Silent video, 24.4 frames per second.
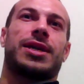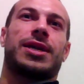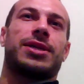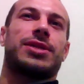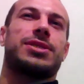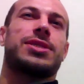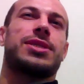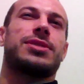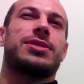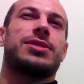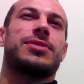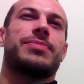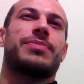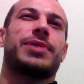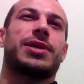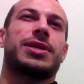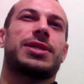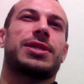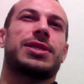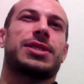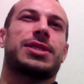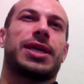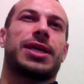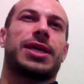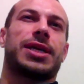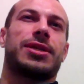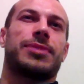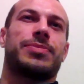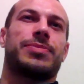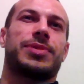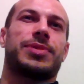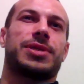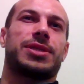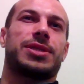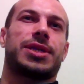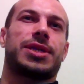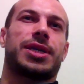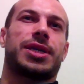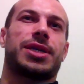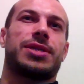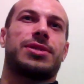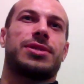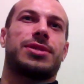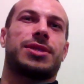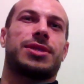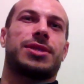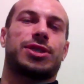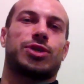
and you'd see some better stand-up exchanges,